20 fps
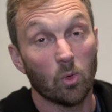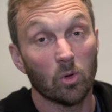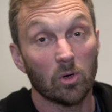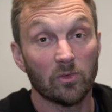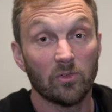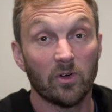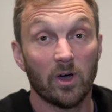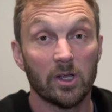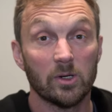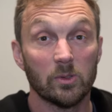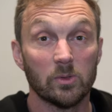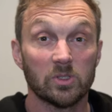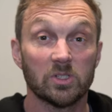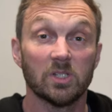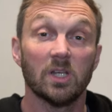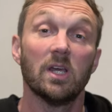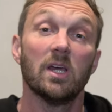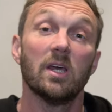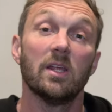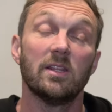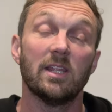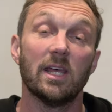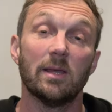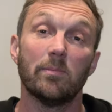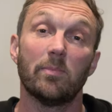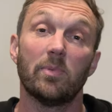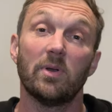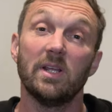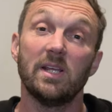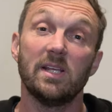quarterfinals,
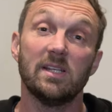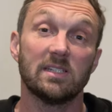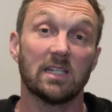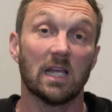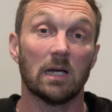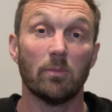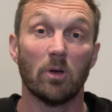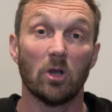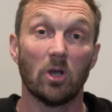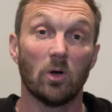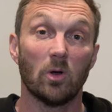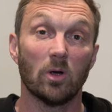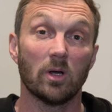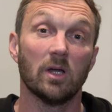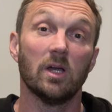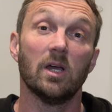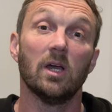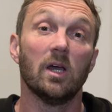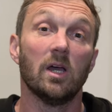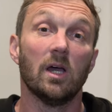then please come along